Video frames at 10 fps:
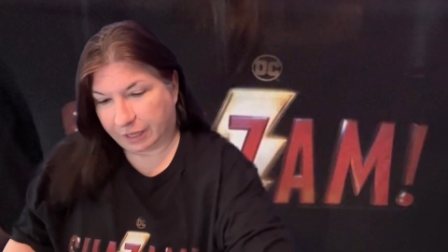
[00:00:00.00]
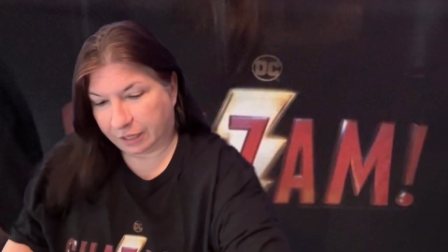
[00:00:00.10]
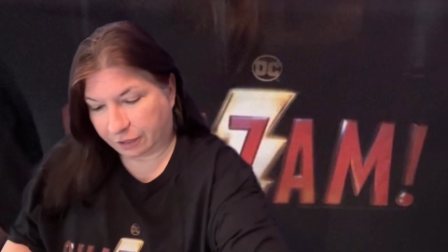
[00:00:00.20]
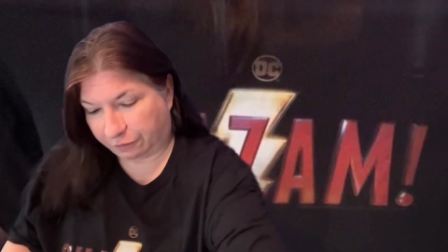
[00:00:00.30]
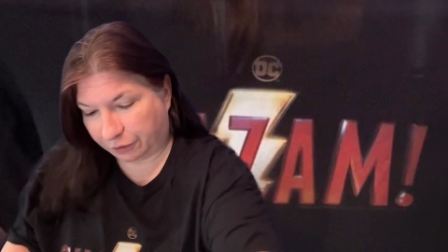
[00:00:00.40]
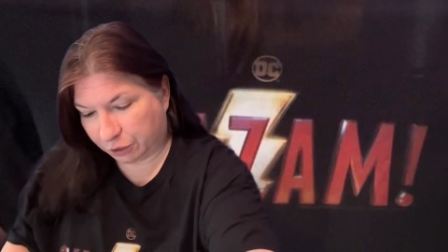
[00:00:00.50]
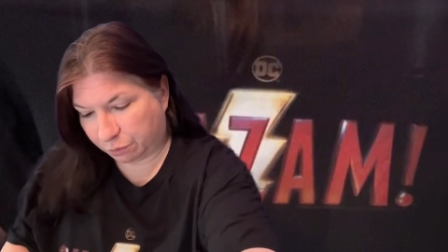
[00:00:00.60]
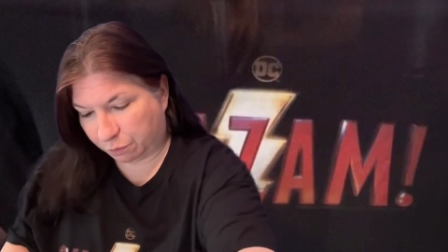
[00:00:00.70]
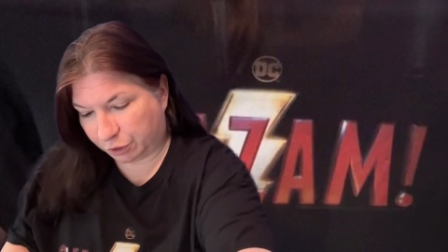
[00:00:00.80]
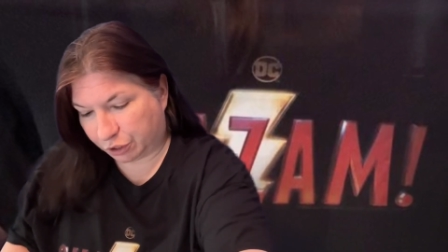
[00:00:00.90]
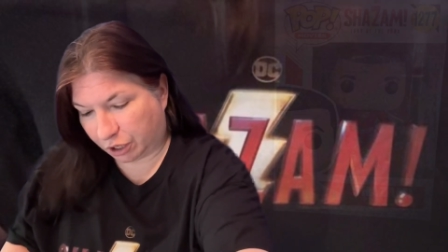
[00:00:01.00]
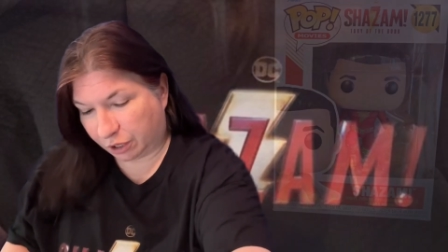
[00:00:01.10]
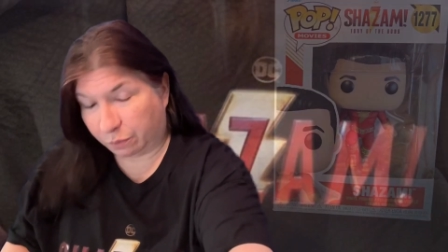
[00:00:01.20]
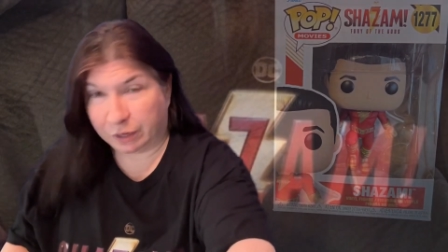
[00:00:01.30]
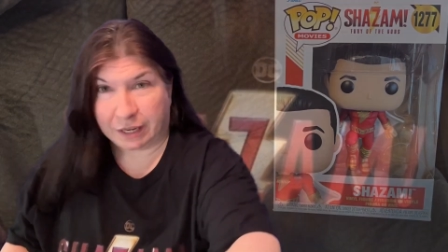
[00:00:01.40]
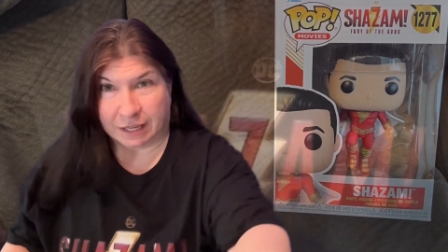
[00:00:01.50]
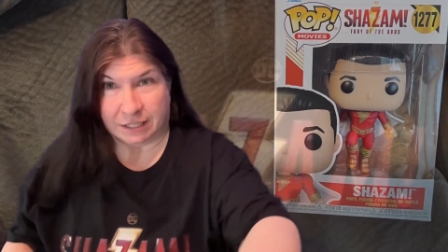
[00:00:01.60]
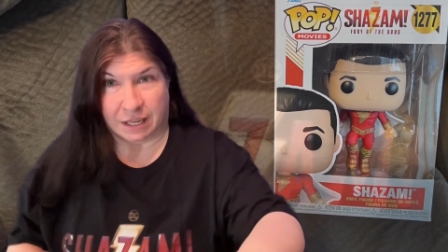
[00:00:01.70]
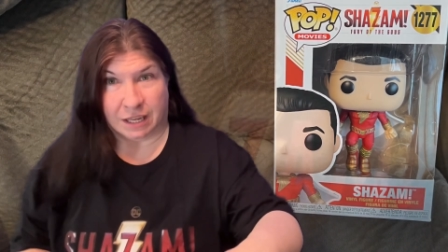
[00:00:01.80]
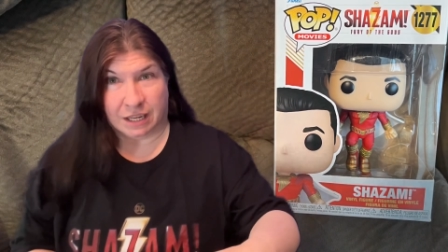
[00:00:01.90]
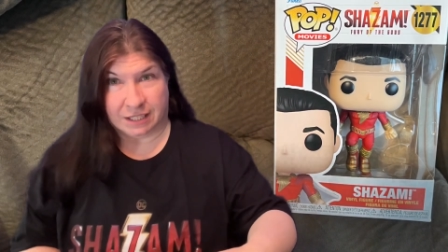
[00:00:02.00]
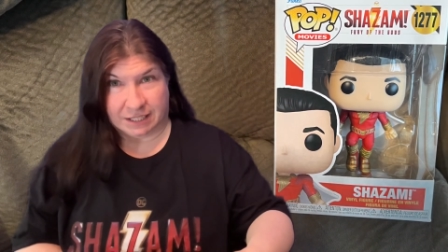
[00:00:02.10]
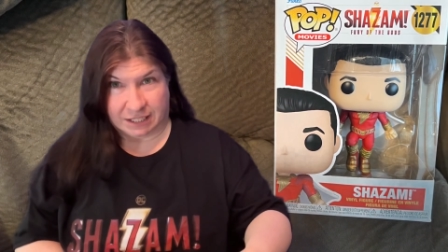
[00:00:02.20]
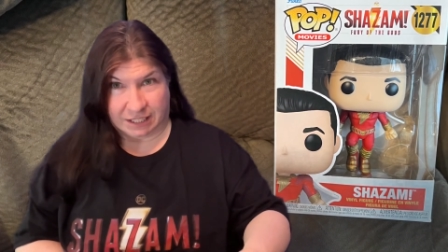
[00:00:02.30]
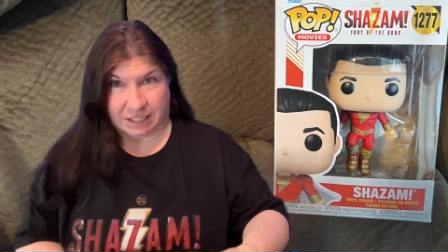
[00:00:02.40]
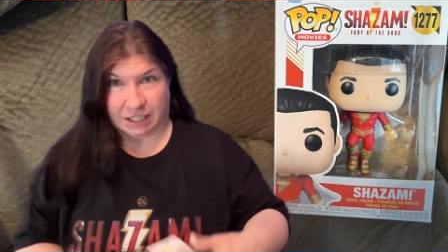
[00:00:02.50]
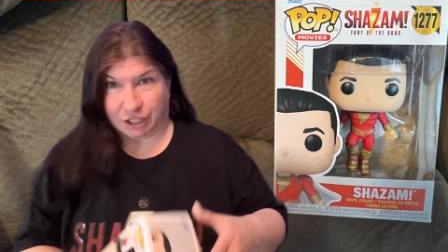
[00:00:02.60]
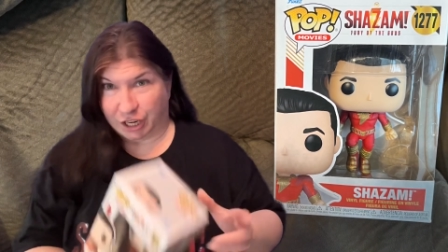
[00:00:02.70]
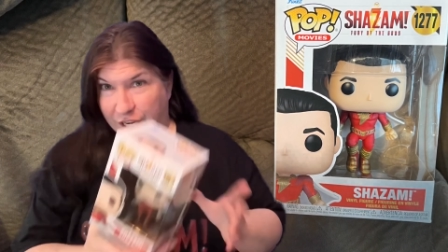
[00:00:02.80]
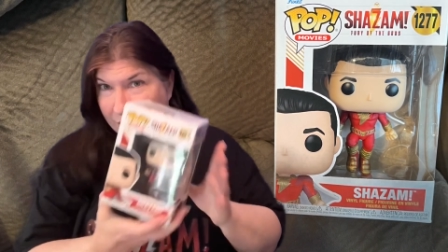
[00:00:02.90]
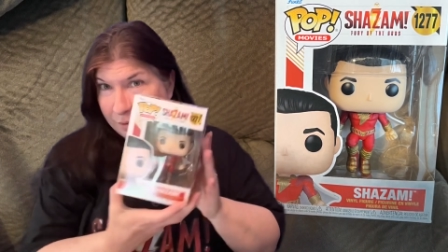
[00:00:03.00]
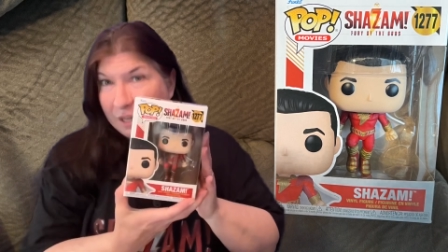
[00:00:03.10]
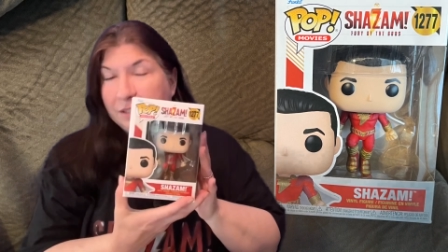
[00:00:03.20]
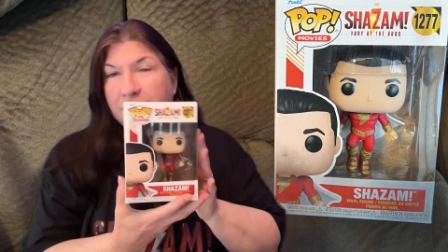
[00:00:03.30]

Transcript: The first one we're starting with is Shazam,